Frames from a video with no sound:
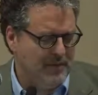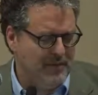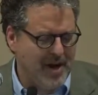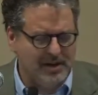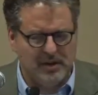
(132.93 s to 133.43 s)
The
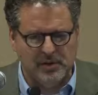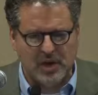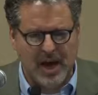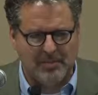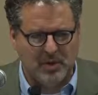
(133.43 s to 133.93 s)
final
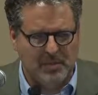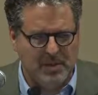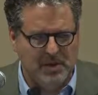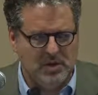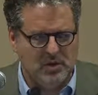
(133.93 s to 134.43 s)
chapter,
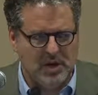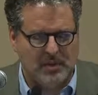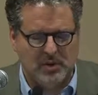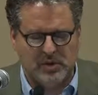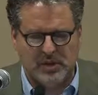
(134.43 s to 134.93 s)
maybe 2
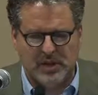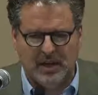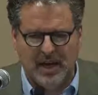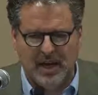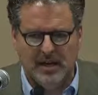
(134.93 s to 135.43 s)
chapters, is
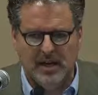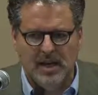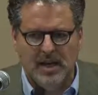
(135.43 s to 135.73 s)
going to get